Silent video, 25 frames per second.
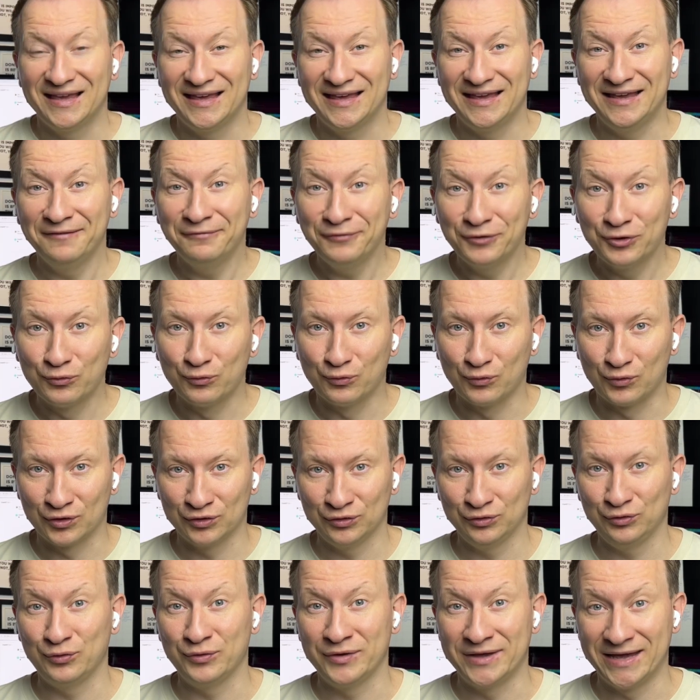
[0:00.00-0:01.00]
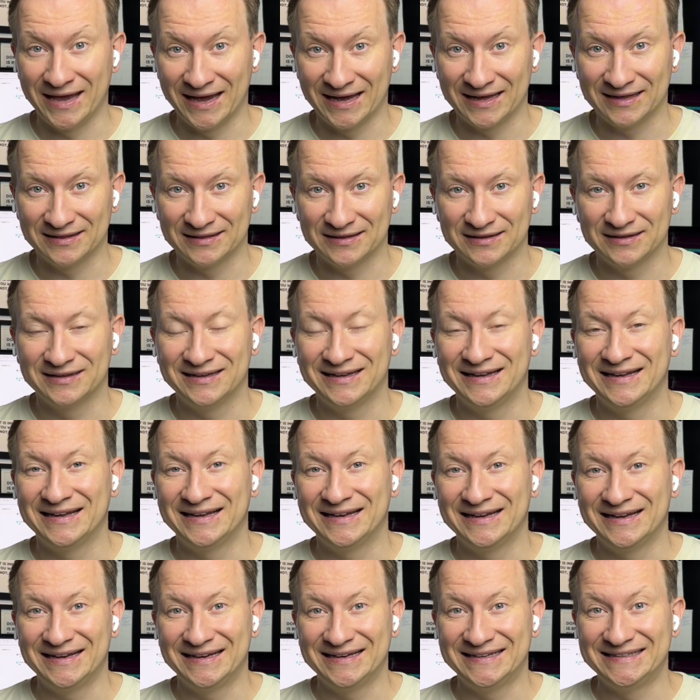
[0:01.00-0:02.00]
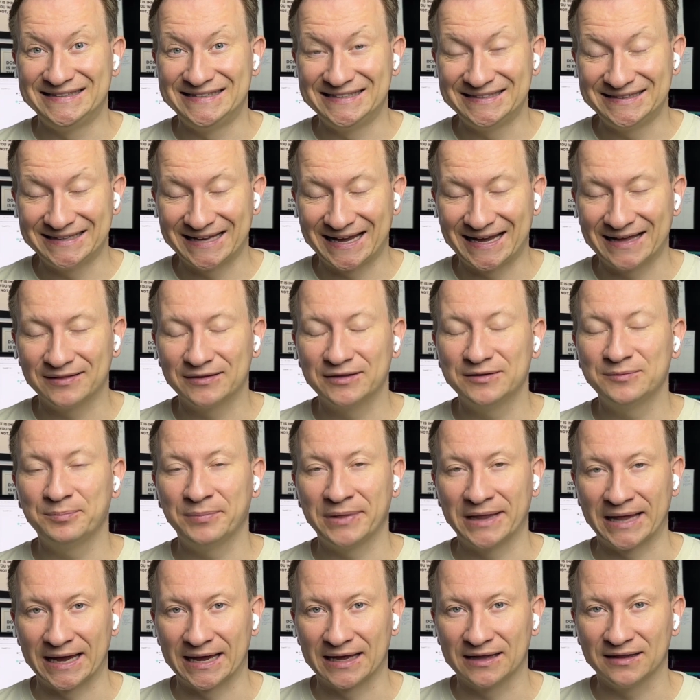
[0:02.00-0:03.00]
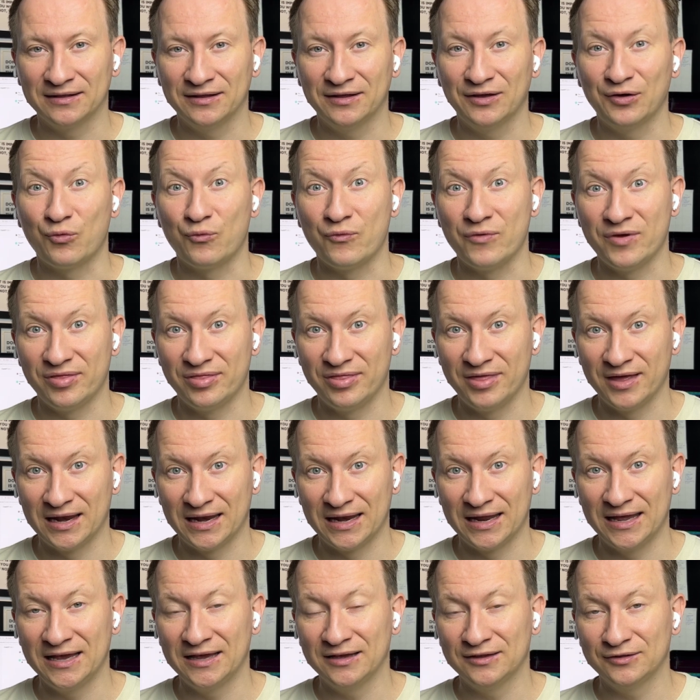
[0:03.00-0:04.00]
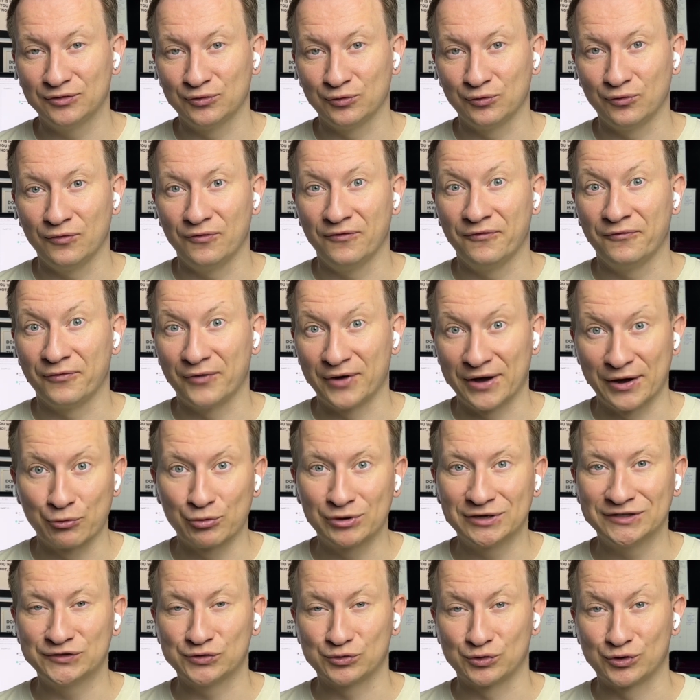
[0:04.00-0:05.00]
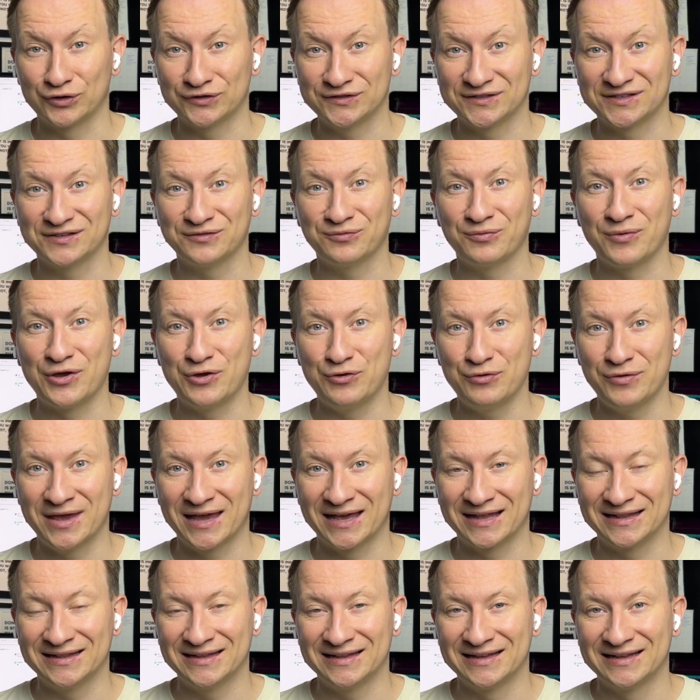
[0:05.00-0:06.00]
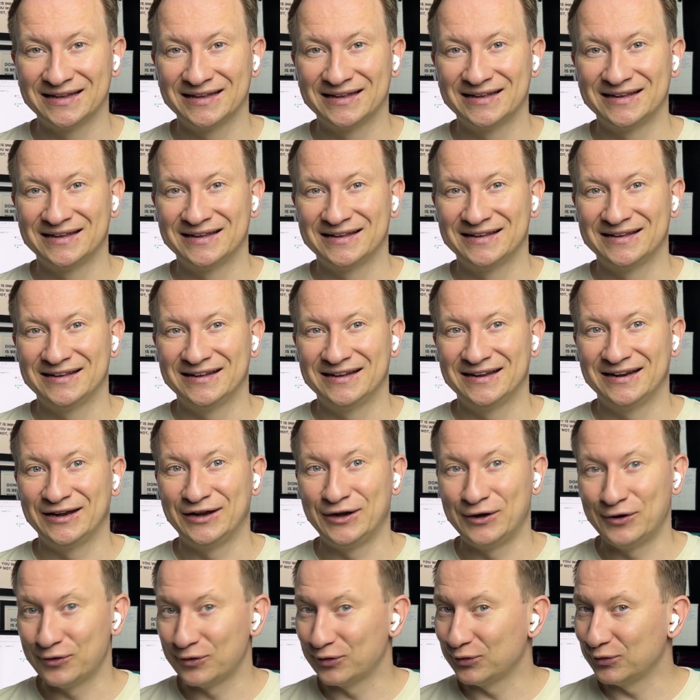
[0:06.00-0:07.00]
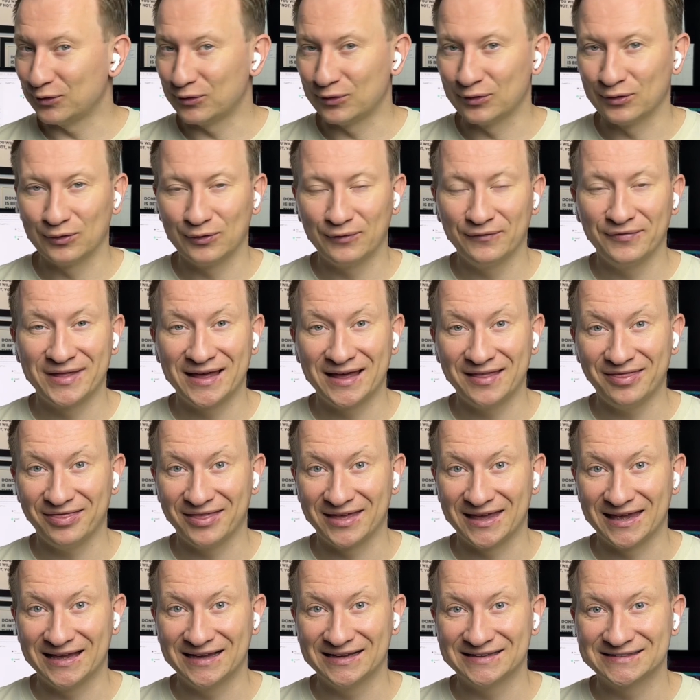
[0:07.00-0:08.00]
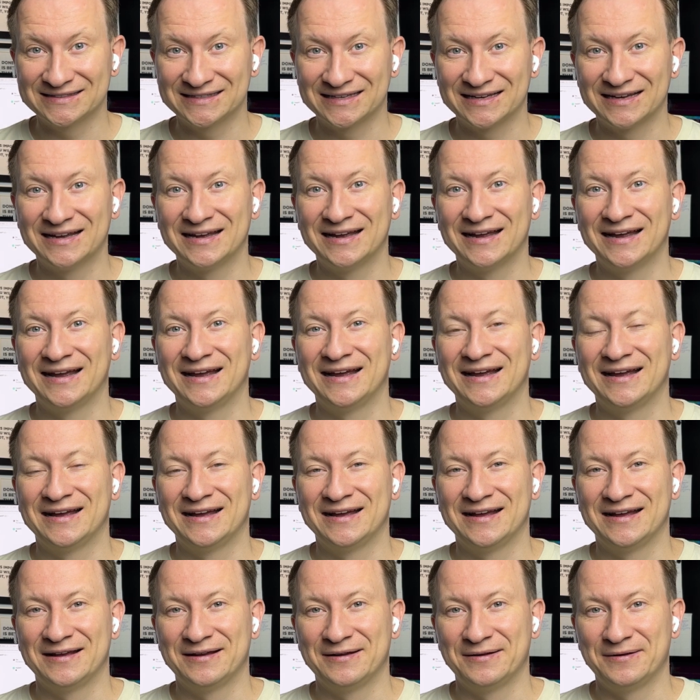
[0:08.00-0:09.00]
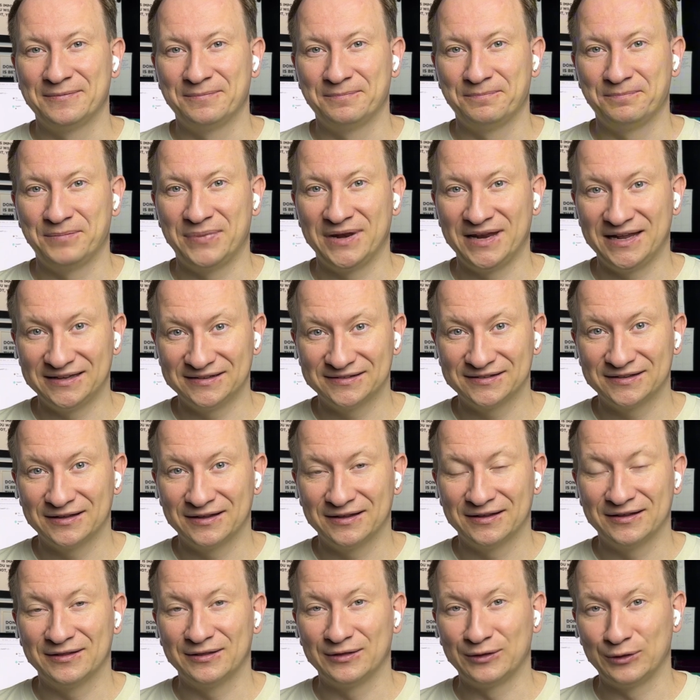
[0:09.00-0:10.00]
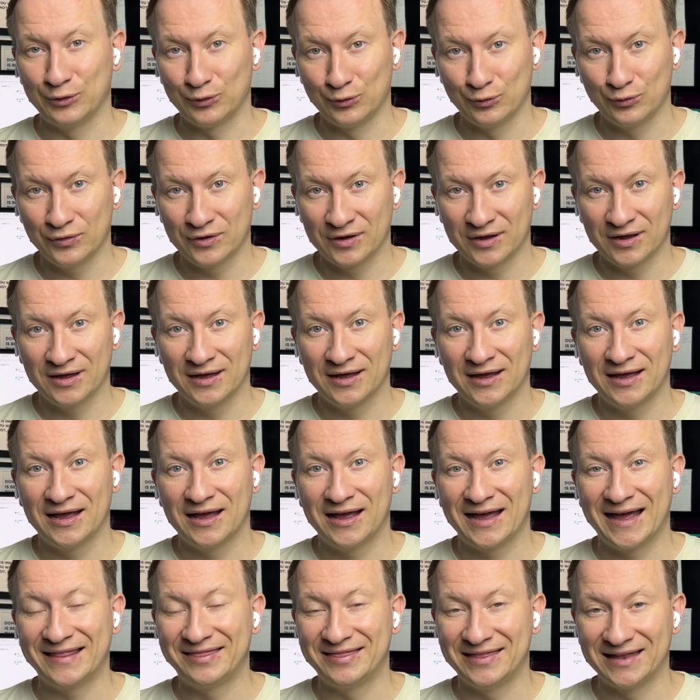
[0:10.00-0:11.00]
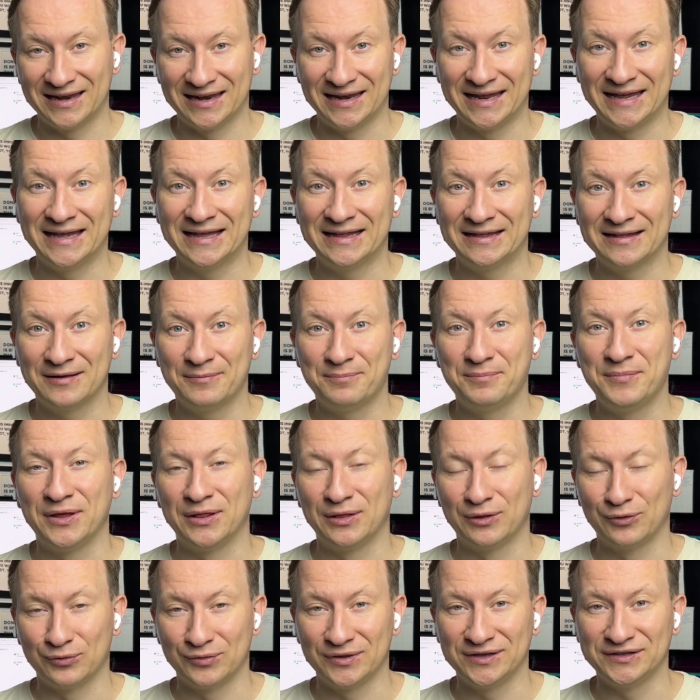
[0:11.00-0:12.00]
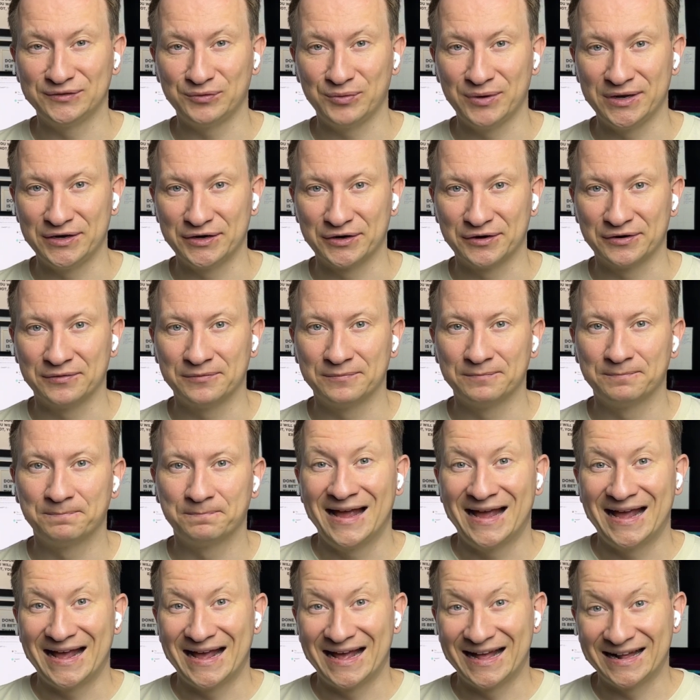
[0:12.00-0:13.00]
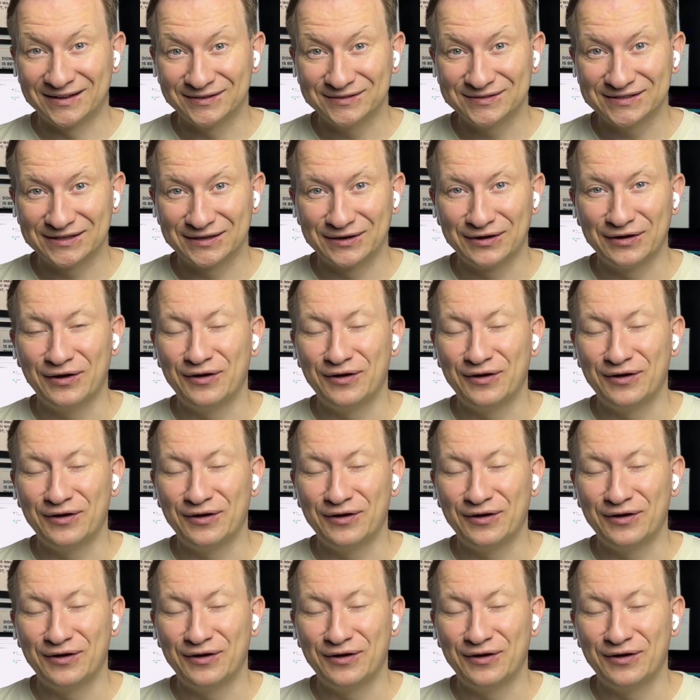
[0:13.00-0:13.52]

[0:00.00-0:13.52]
If you want to get detailed plan with the link to free resources where you can learn all of that things, please look at the link below this video. Also,